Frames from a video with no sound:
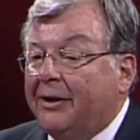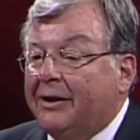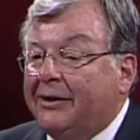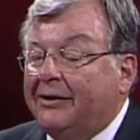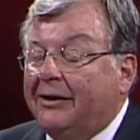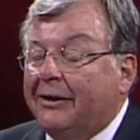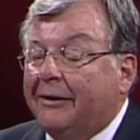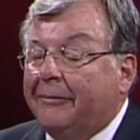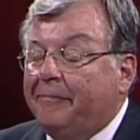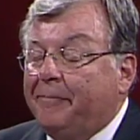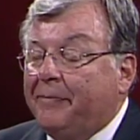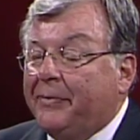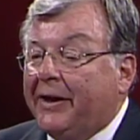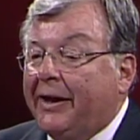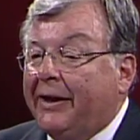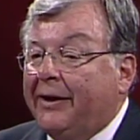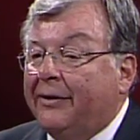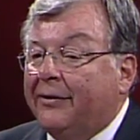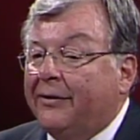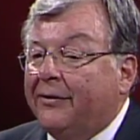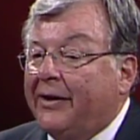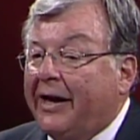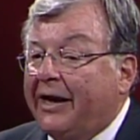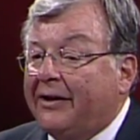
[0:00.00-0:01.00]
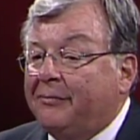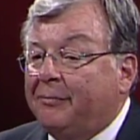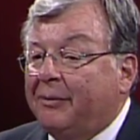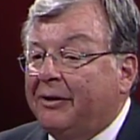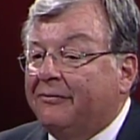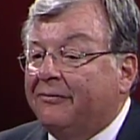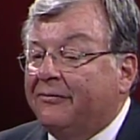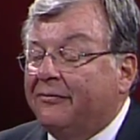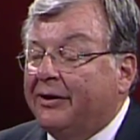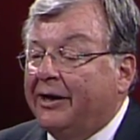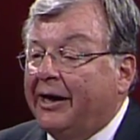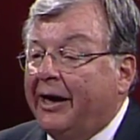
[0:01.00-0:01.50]
But that's
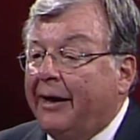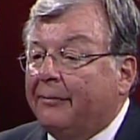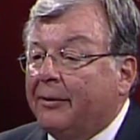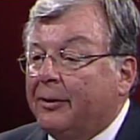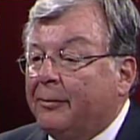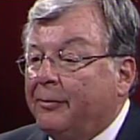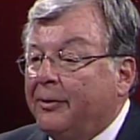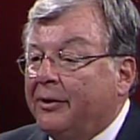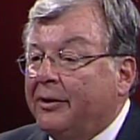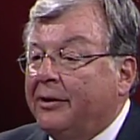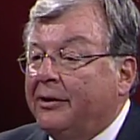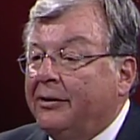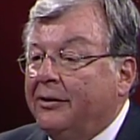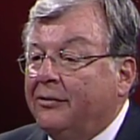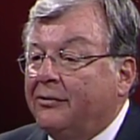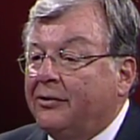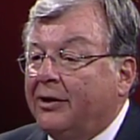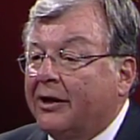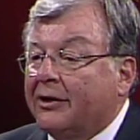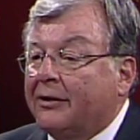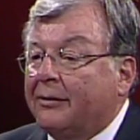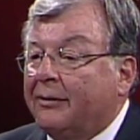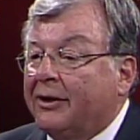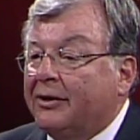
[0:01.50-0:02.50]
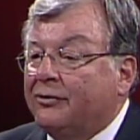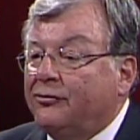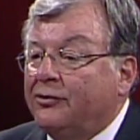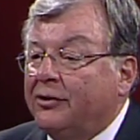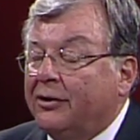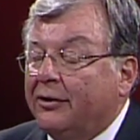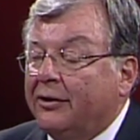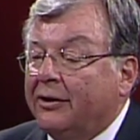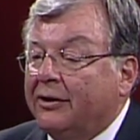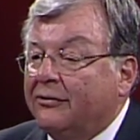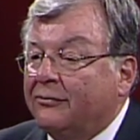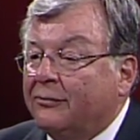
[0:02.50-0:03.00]
been phenomenal. And you talked about
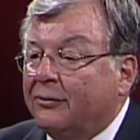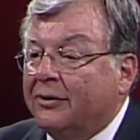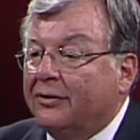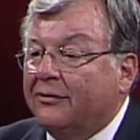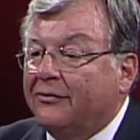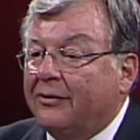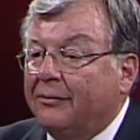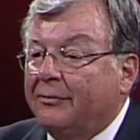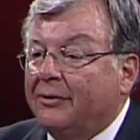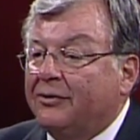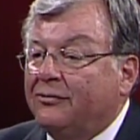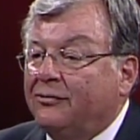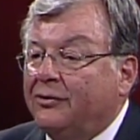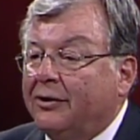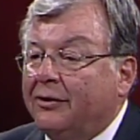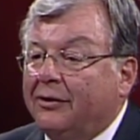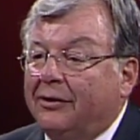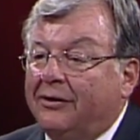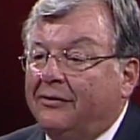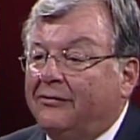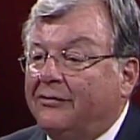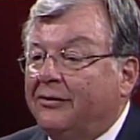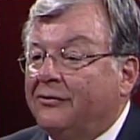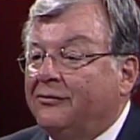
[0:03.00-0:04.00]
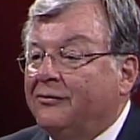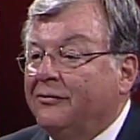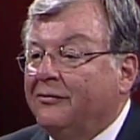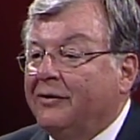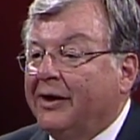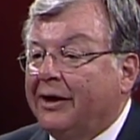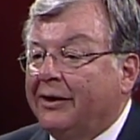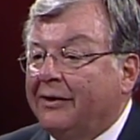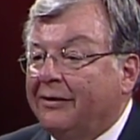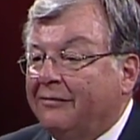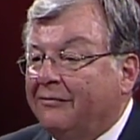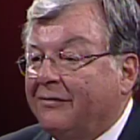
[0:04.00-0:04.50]
charities. What are some of the charities that you've
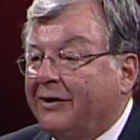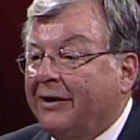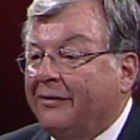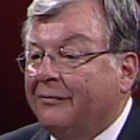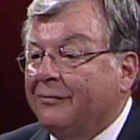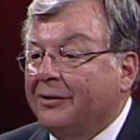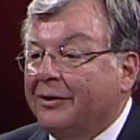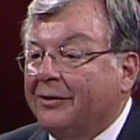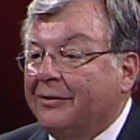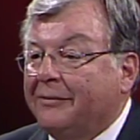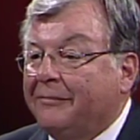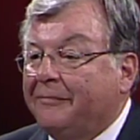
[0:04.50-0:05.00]
gotten involved with?